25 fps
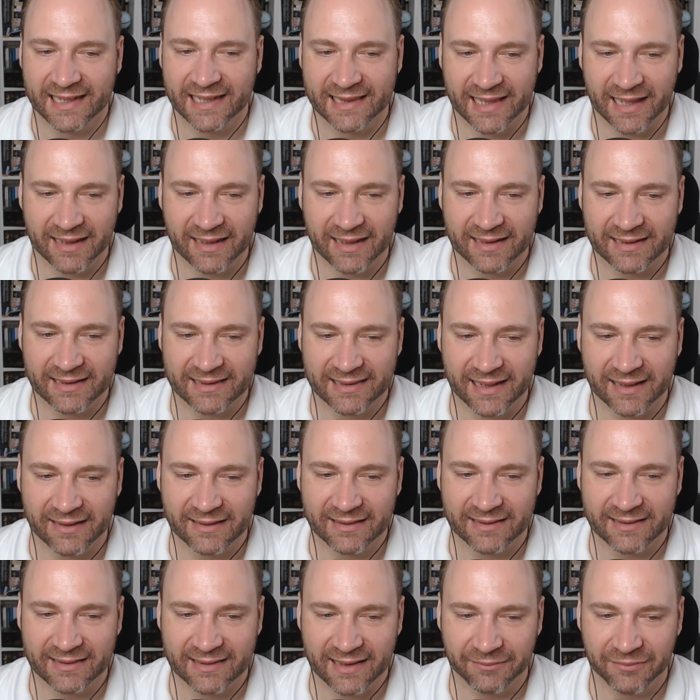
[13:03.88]
le le
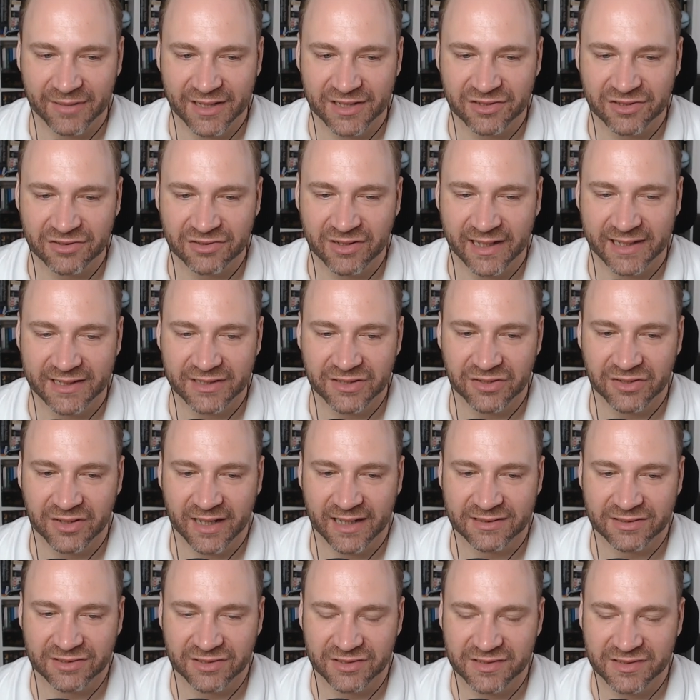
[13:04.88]
let me try
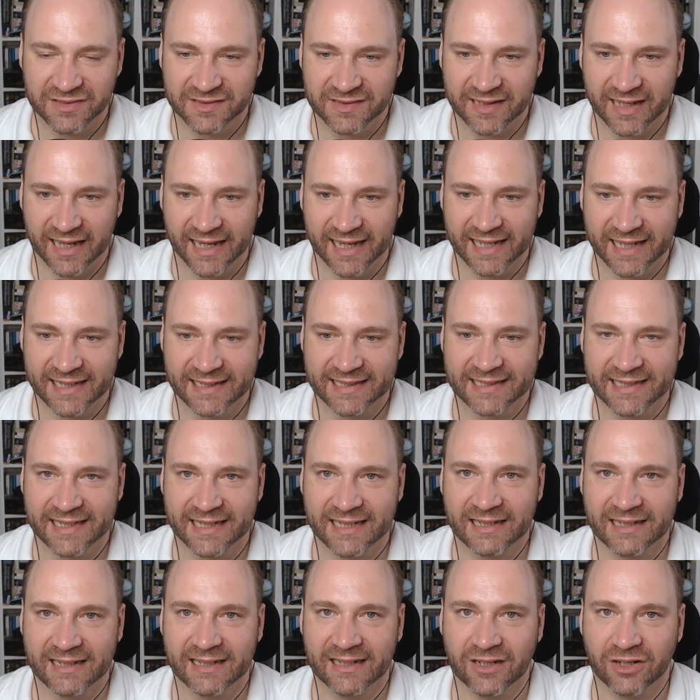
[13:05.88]
to understand
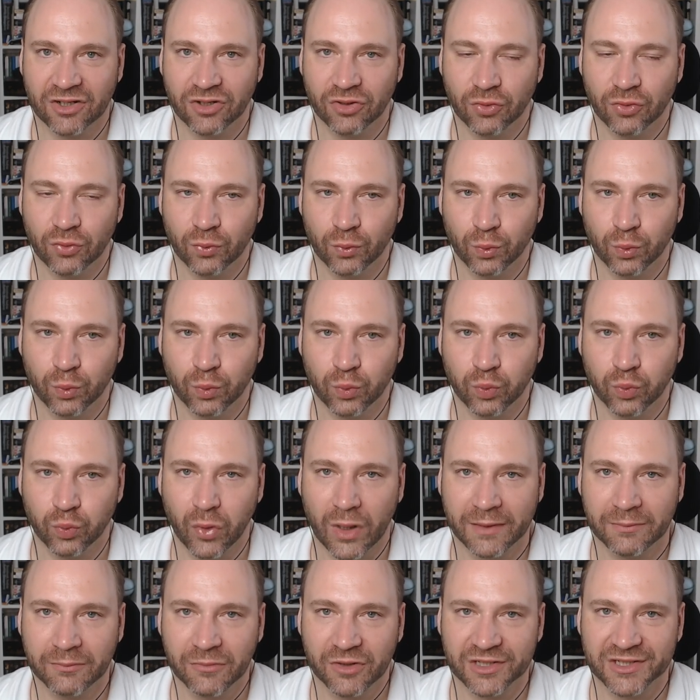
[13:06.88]
uh,
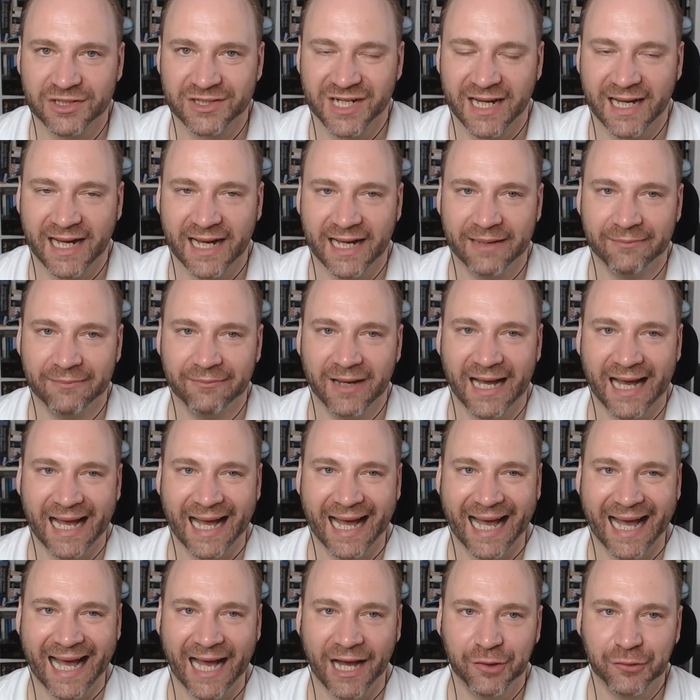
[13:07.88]
one more time
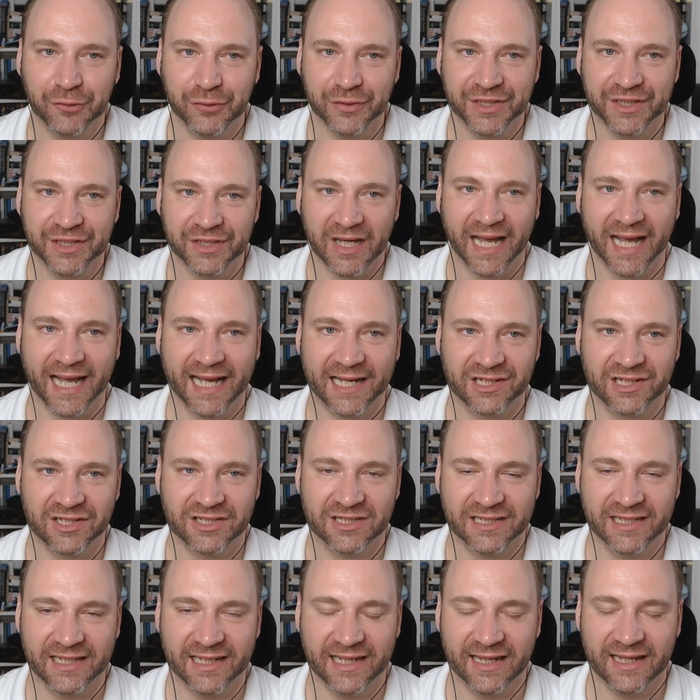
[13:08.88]
how you
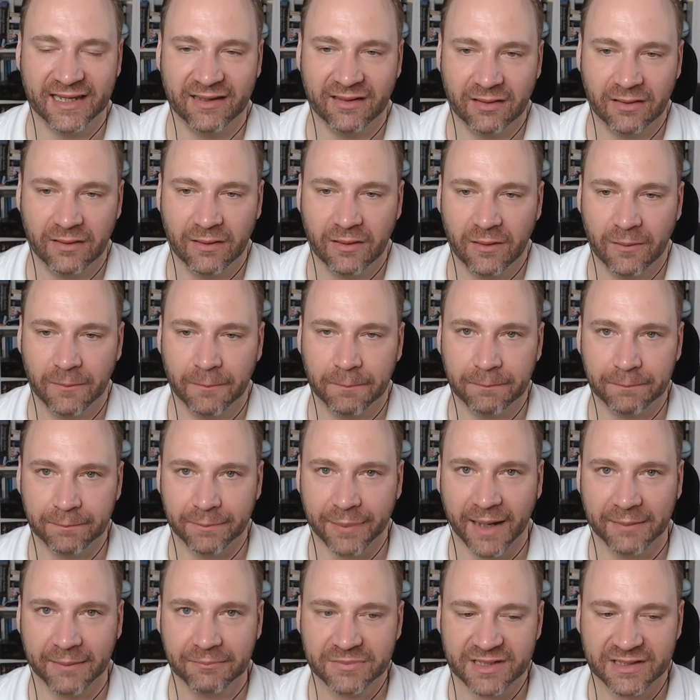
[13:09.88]
actually
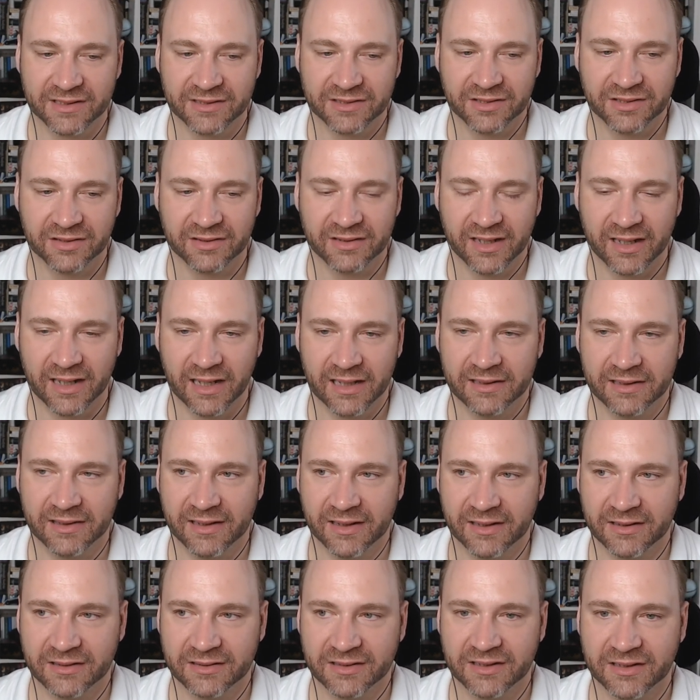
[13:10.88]
bumped into the
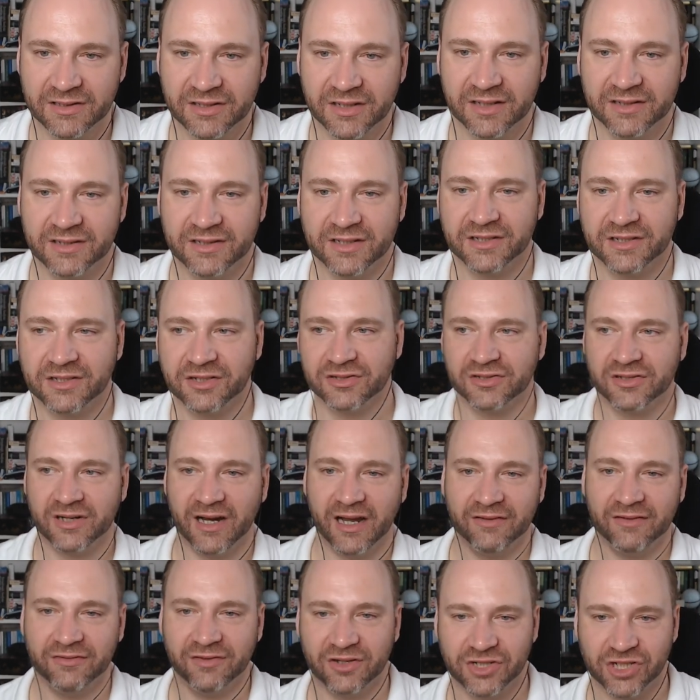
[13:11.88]
idea? Did you, did you
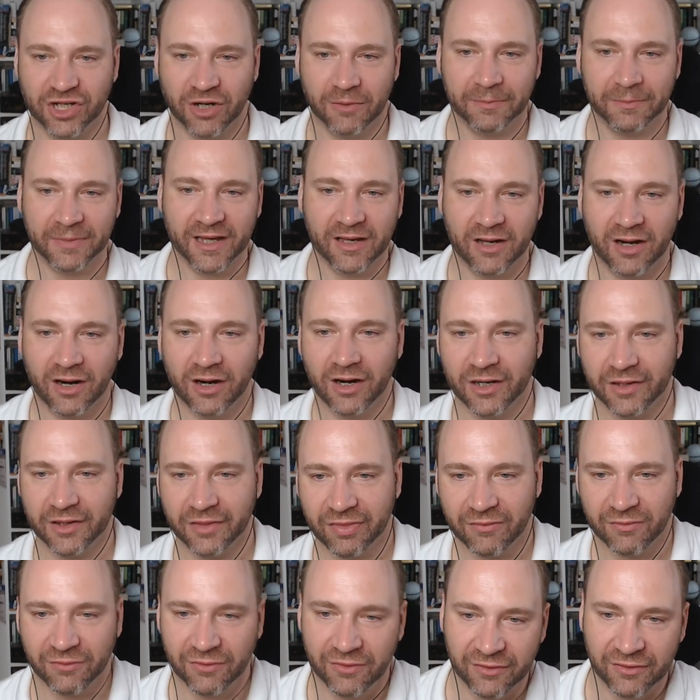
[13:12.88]
drive your shopping cart
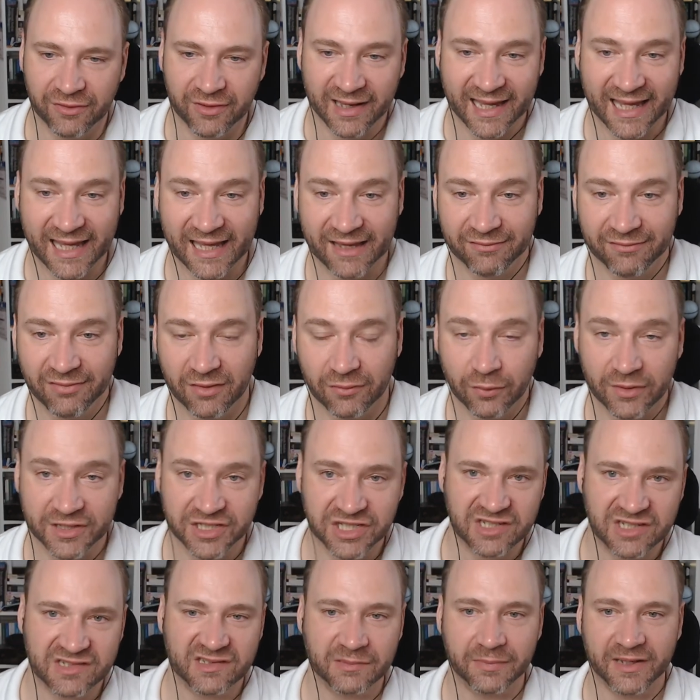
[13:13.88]
through Rewe,
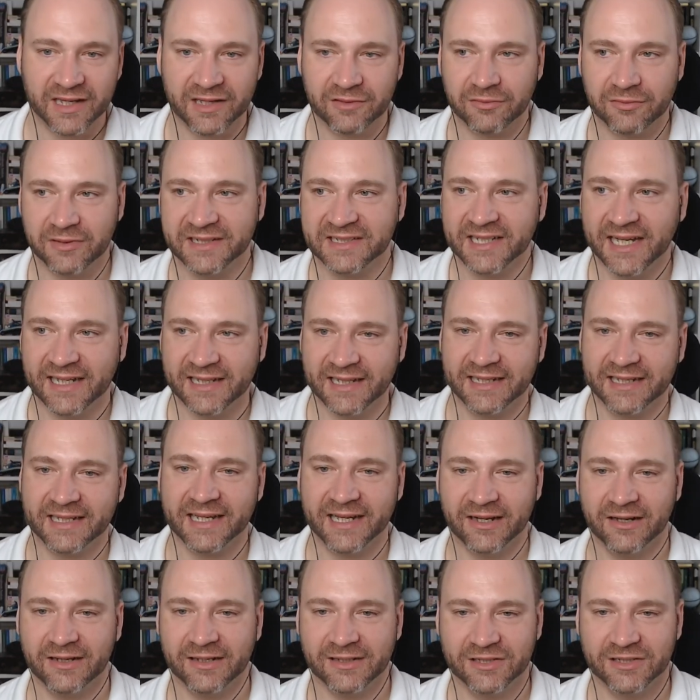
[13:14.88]
which is a big retailer
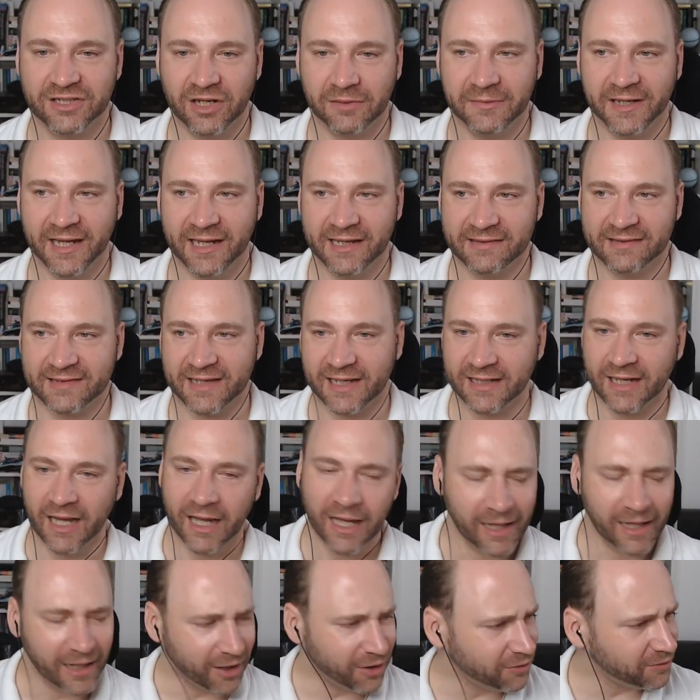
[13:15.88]
here in Germany, and said,
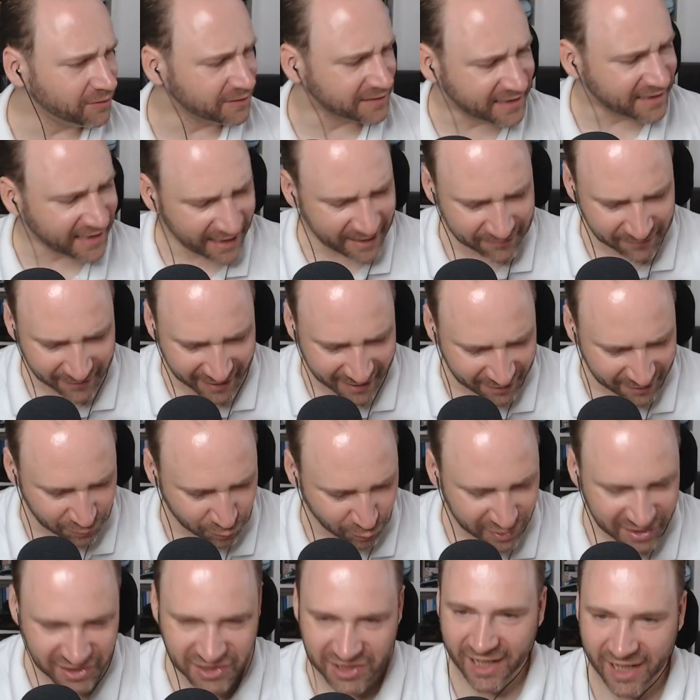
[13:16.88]
"Oh damn, I
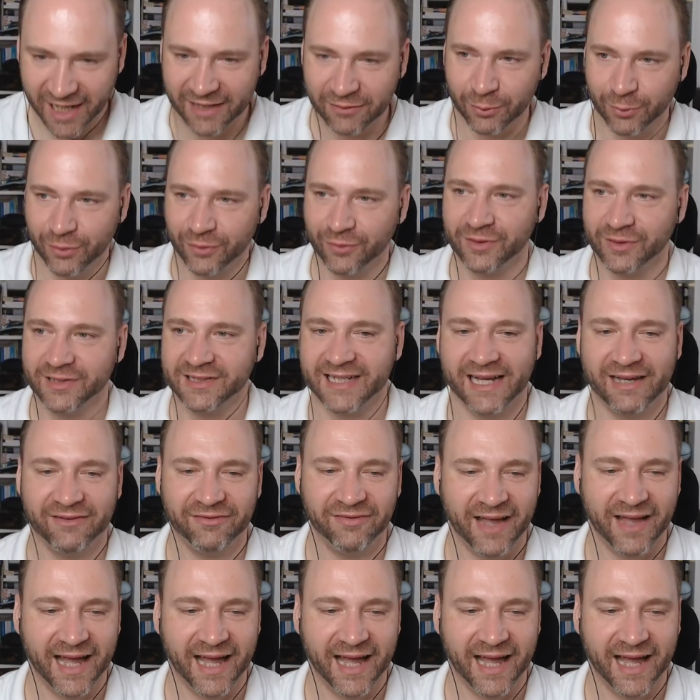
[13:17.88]
wish I would have